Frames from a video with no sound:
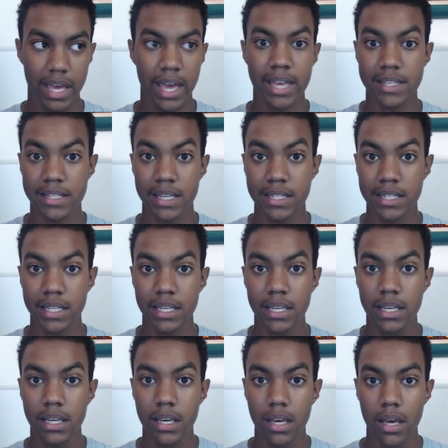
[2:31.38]
SAT.
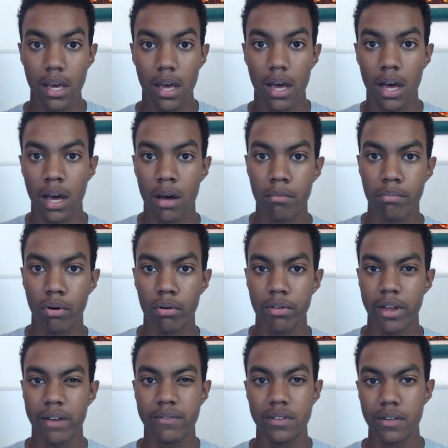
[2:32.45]
Both
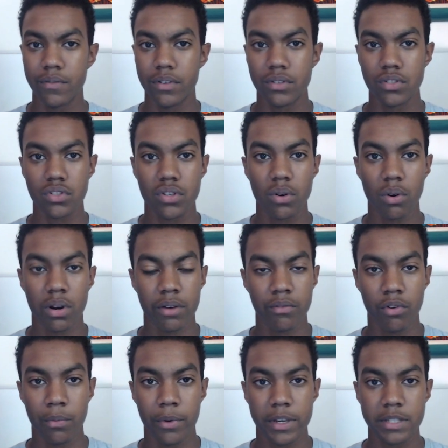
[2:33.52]
have different scoring
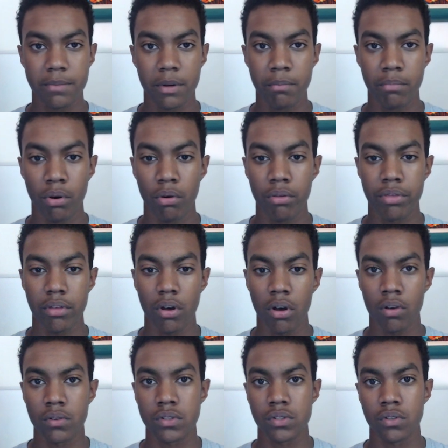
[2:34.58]
rubrics, but both
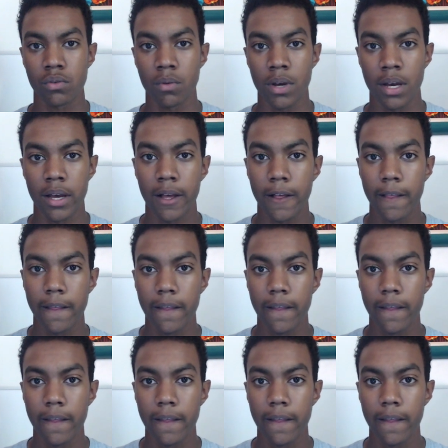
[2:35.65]
also